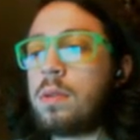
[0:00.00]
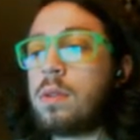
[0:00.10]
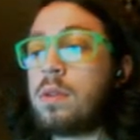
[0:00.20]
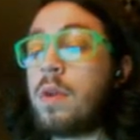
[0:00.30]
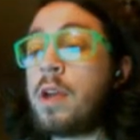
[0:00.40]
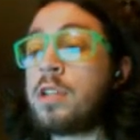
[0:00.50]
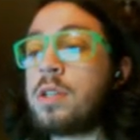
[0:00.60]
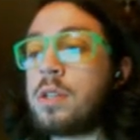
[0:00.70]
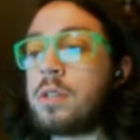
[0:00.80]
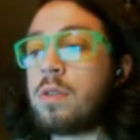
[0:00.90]
the
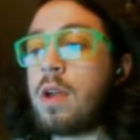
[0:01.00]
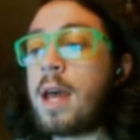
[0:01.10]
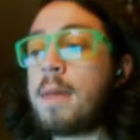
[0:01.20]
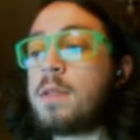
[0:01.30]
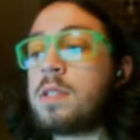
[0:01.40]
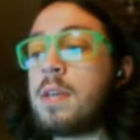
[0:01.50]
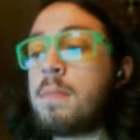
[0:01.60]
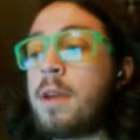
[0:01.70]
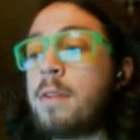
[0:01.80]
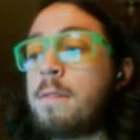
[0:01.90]
direction described. It's the
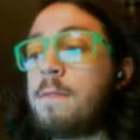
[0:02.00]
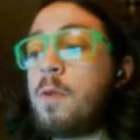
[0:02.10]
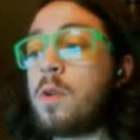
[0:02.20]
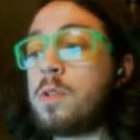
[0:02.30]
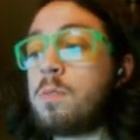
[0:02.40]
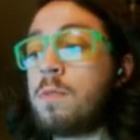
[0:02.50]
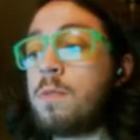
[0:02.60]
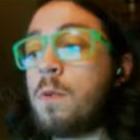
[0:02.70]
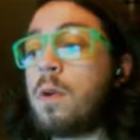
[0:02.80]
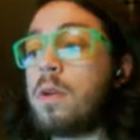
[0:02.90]
amount of force
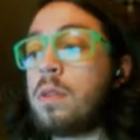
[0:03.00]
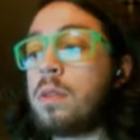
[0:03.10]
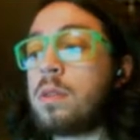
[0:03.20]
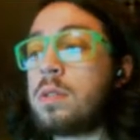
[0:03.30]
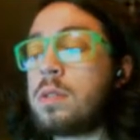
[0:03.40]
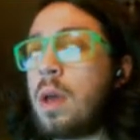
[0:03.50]
before this.